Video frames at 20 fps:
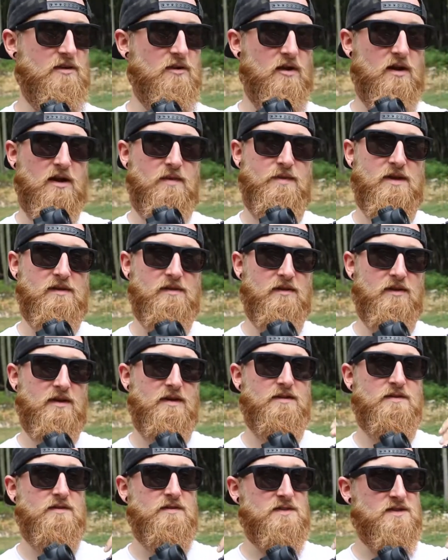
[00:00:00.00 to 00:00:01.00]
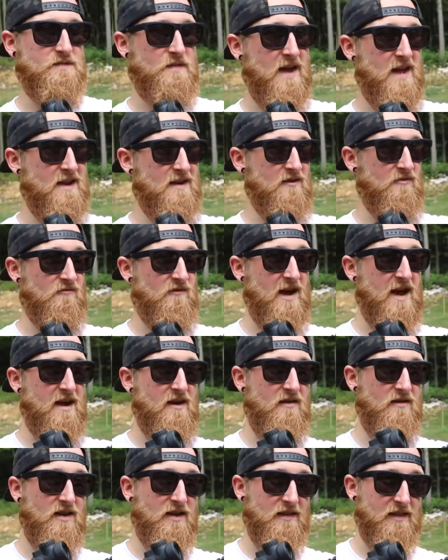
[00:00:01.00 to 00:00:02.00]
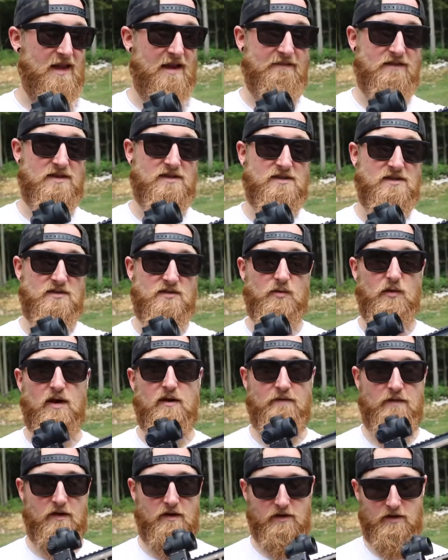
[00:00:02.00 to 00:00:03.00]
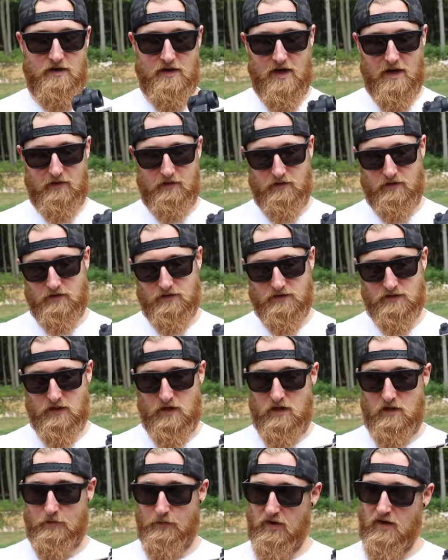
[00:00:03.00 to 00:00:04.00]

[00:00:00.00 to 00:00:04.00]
you're going to be looking to spend around $1,100 to $1,200.